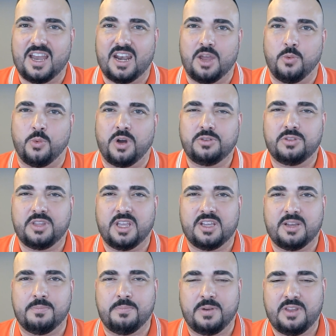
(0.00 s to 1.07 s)
and I want to
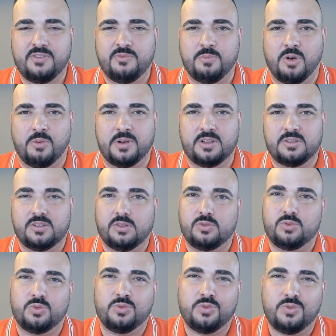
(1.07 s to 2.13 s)
take a brief moment
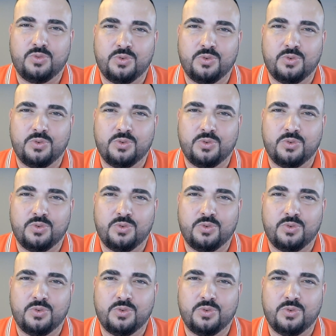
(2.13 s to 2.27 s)
to